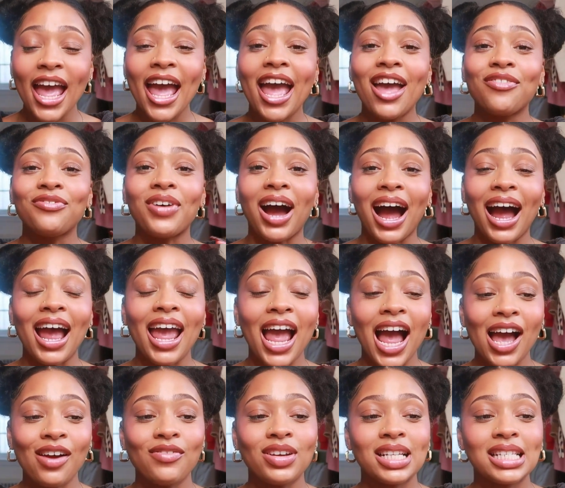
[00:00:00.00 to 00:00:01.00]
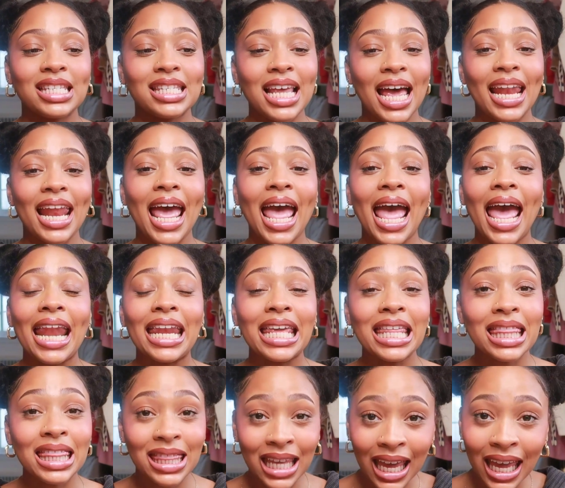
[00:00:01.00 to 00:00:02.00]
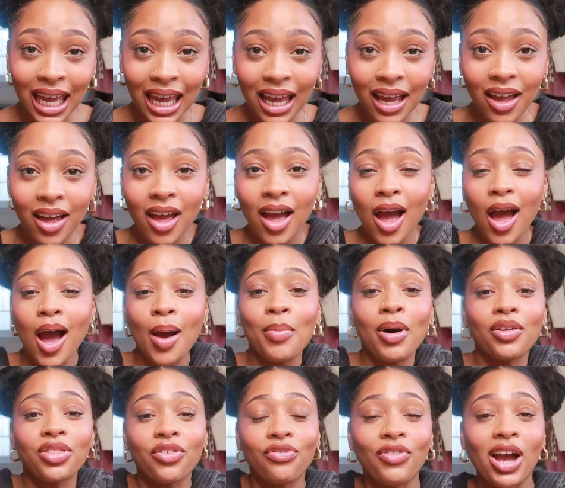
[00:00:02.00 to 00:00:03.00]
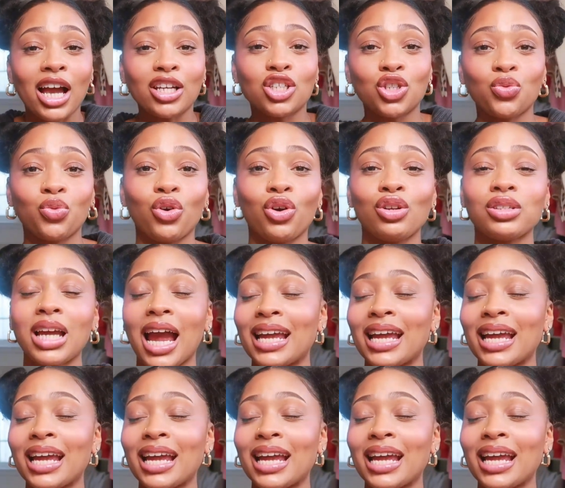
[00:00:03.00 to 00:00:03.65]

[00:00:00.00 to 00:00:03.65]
If I haven't said anything about the fashion world,